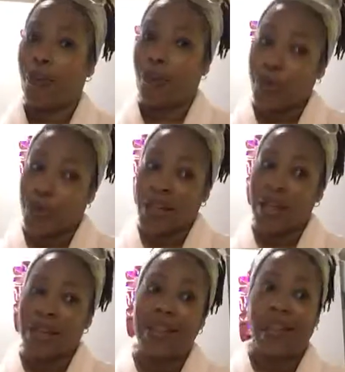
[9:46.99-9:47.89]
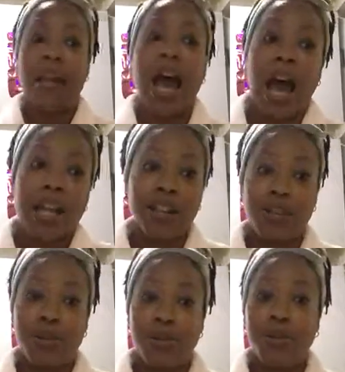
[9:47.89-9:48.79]
routine that I
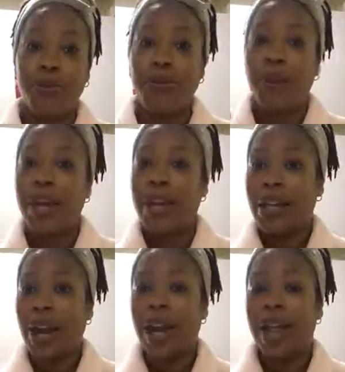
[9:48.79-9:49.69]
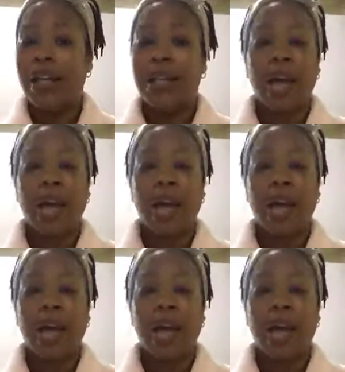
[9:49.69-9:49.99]
do, guys.